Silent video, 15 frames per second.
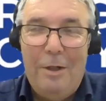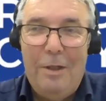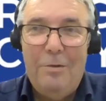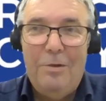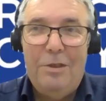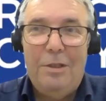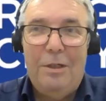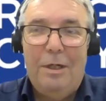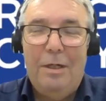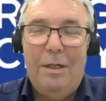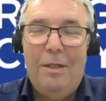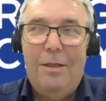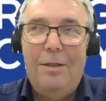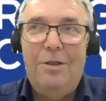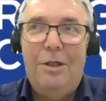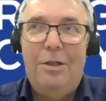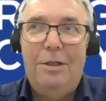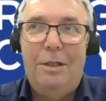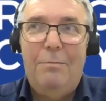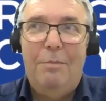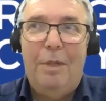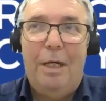it was the
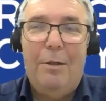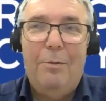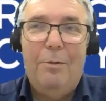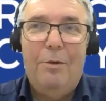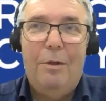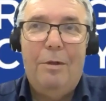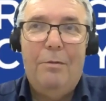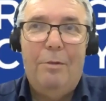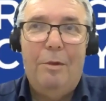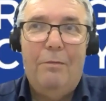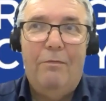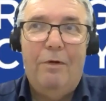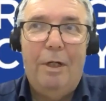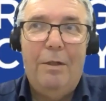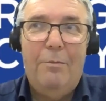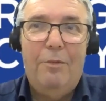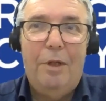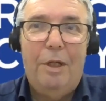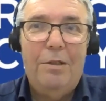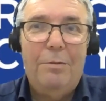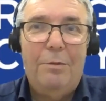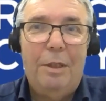judging panel were really
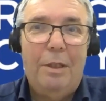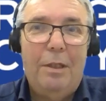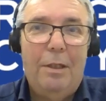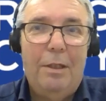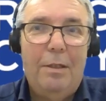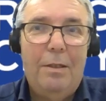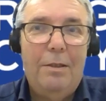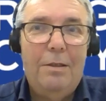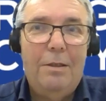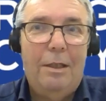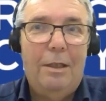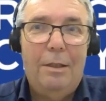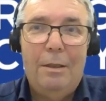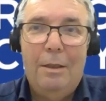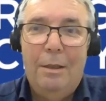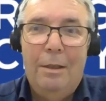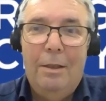impressed with it, and